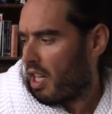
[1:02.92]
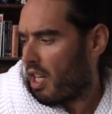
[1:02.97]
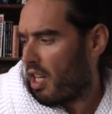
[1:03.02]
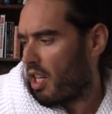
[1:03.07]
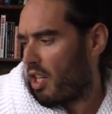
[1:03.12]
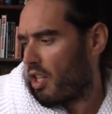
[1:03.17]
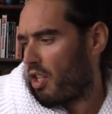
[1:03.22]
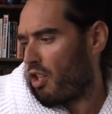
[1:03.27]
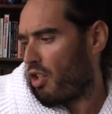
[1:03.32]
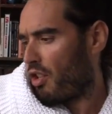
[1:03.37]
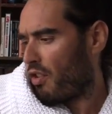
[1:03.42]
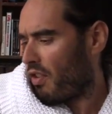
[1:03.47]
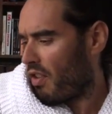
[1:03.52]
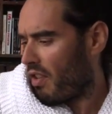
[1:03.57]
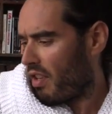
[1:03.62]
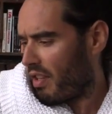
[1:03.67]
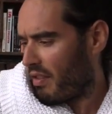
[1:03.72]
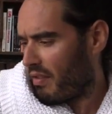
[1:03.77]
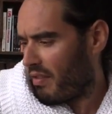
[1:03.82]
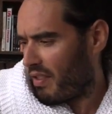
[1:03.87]

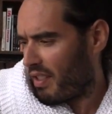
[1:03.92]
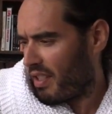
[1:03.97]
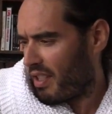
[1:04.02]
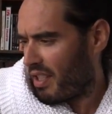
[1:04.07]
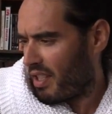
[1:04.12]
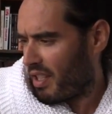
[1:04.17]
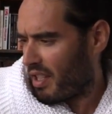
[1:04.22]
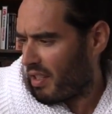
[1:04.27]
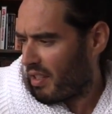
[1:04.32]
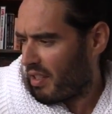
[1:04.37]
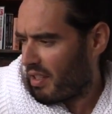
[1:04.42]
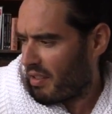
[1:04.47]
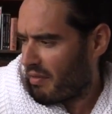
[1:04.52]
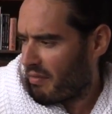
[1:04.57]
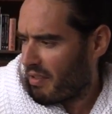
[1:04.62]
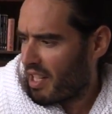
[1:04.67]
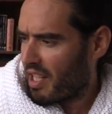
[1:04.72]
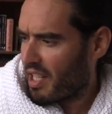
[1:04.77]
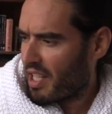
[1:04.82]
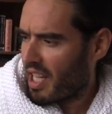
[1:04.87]
contrived to
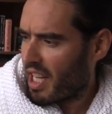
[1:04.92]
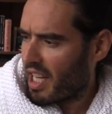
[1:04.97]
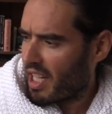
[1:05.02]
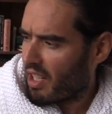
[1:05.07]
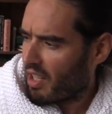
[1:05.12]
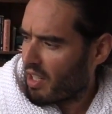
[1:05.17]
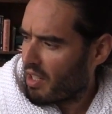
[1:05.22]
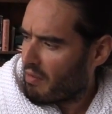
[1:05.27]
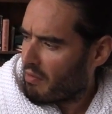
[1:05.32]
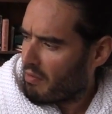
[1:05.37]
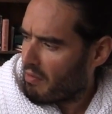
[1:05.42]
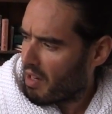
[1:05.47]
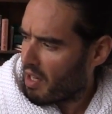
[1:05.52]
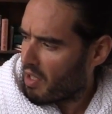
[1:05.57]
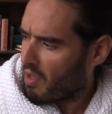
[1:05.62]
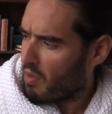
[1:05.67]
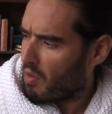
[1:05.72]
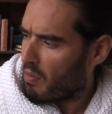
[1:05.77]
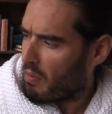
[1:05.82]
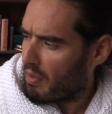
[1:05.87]
reach the headline,
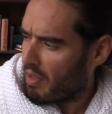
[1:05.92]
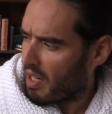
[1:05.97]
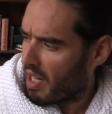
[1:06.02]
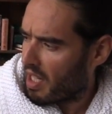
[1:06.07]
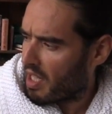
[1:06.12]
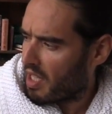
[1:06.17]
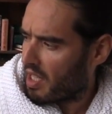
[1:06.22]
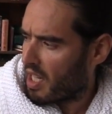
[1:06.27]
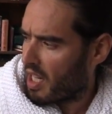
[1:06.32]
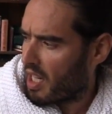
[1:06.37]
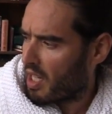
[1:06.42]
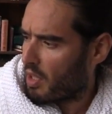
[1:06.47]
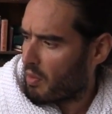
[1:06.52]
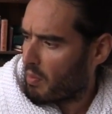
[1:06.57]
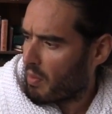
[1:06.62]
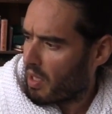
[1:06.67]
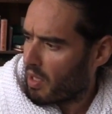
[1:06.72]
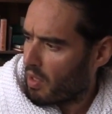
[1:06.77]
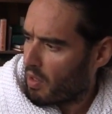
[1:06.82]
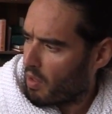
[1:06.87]
Russell Brand says
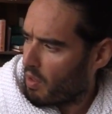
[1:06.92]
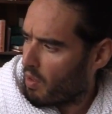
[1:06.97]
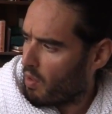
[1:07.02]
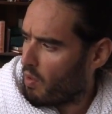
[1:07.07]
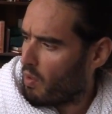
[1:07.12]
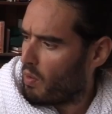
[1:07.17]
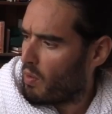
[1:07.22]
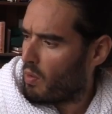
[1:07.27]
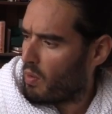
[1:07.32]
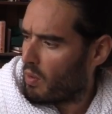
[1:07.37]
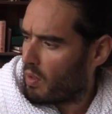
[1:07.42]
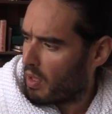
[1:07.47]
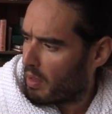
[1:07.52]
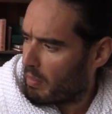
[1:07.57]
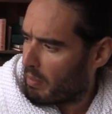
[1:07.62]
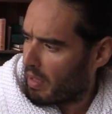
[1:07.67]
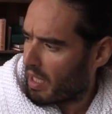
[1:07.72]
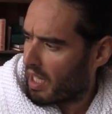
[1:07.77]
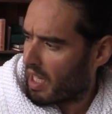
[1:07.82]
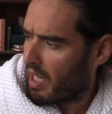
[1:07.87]
we are all to
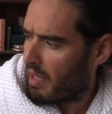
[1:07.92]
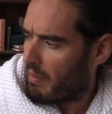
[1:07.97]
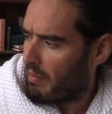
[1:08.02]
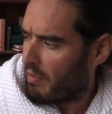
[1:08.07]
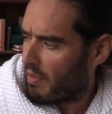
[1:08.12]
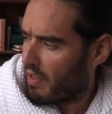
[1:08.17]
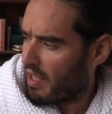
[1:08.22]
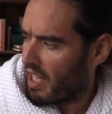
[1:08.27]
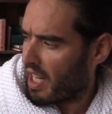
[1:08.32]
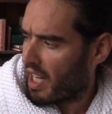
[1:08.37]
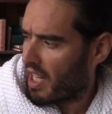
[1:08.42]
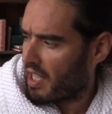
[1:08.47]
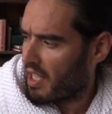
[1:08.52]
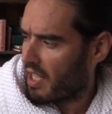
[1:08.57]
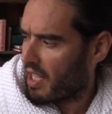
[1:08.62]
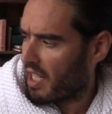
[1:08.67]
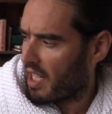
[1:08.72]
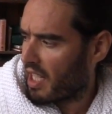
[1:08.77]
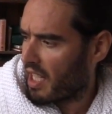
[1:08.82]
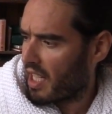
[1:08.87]
blame for the
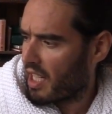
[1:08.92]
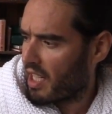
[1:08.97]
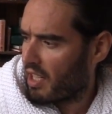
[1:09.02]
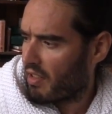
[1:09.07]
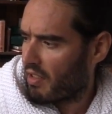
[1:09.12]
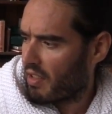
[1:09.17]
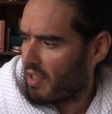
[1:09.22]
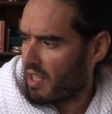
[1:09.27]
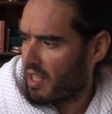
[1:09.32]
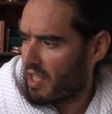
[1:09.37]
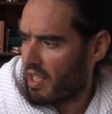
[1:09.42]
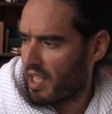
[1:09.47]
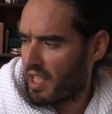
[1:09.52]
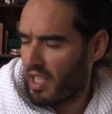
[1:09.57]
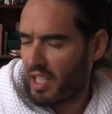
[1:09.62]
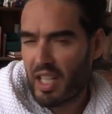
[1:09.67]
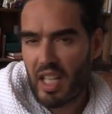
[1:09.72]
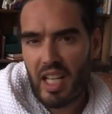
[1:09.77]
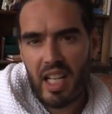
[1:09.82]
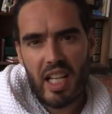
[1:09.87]
escalating
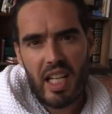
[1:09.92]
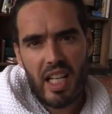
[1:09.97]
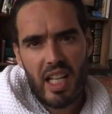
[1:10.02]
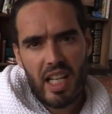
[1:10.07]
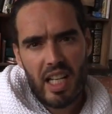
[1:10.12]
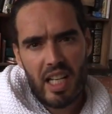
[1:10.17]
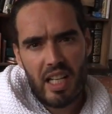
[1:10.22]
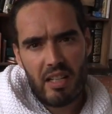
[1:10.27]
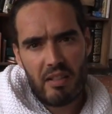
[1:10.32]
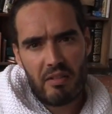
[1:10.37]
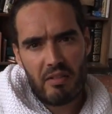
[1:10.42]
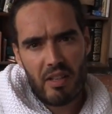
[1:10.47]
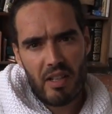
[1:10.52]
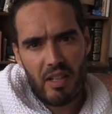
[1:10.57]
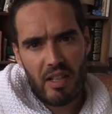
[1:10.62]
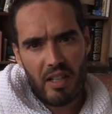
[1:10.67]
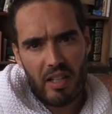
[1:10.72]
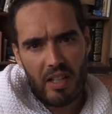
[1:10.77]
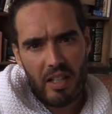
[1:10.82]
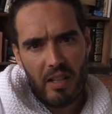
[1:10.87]
crisis in
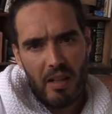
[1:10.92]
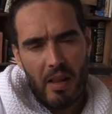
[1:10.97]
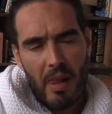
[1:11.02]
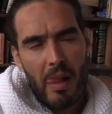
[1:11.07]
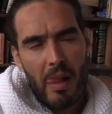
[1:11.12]
Iraq?